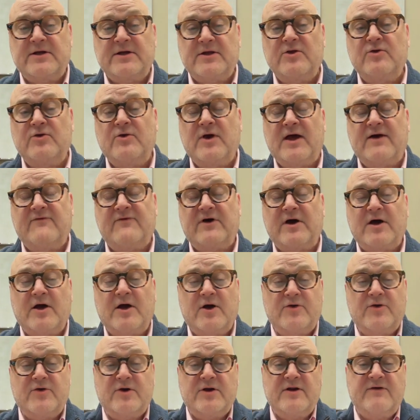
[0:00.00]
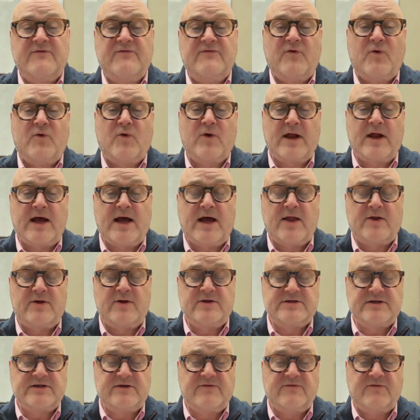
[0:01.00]
you have
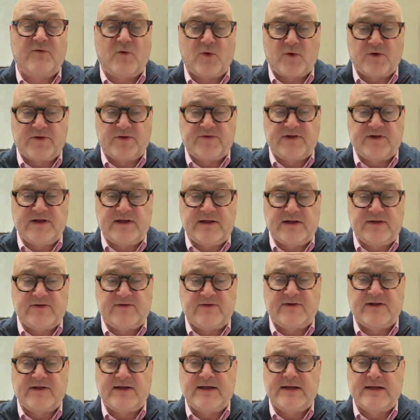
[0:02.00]
$104.04.